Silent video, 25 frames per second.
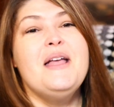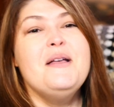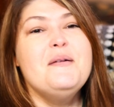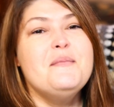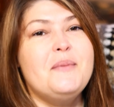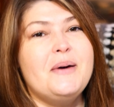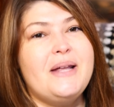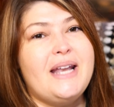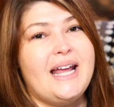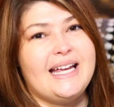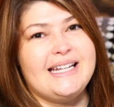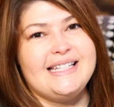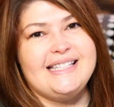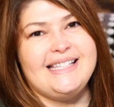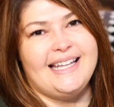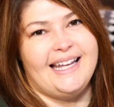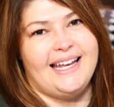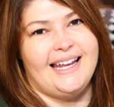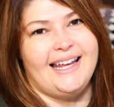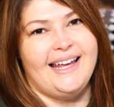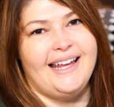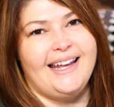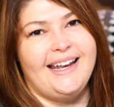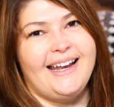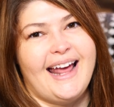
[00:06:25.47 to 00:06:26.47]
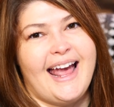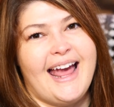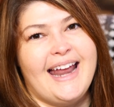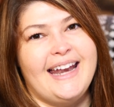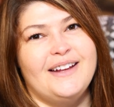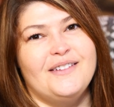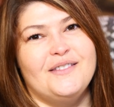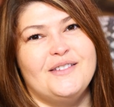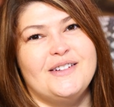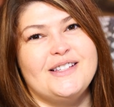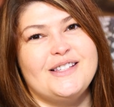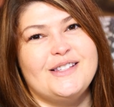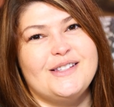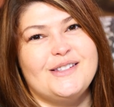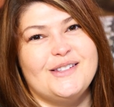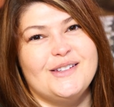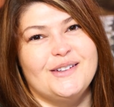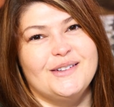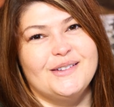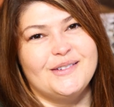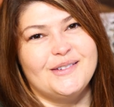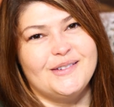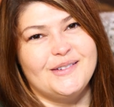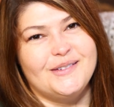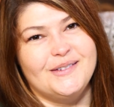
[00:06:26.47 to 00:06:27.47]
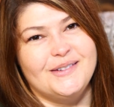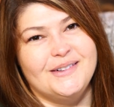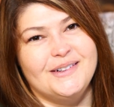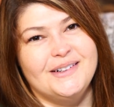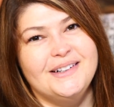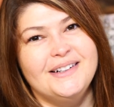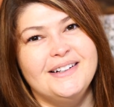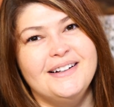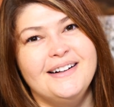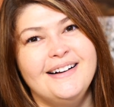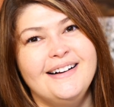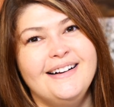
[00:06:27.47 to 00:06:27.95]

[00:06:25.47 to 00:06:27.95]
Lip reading: But I did it, and it was so cool.